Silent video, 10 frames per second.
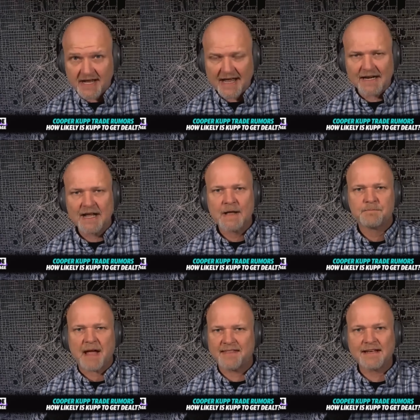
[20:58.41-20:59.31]
And
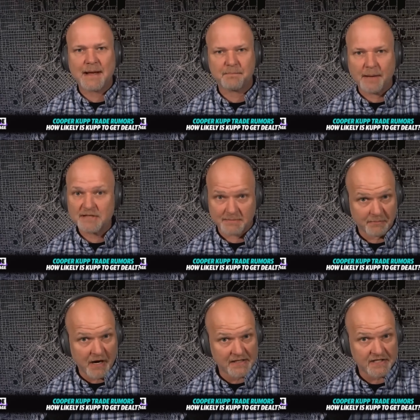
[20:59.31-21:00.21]
I think that bumps up the
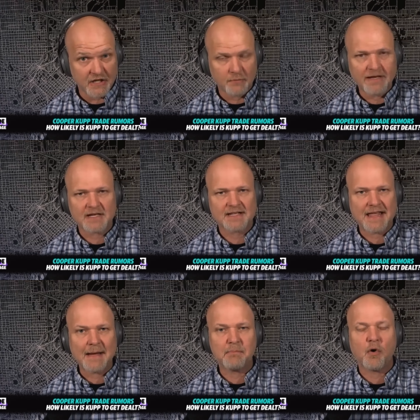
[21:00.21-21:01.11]
price too, because at
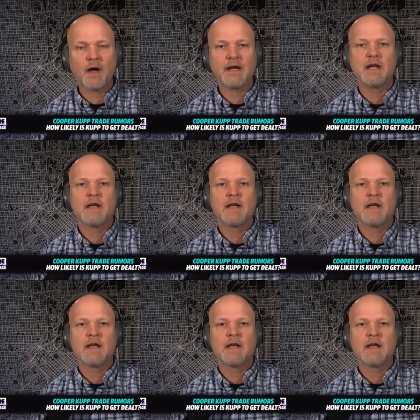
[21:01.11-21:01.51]
that point,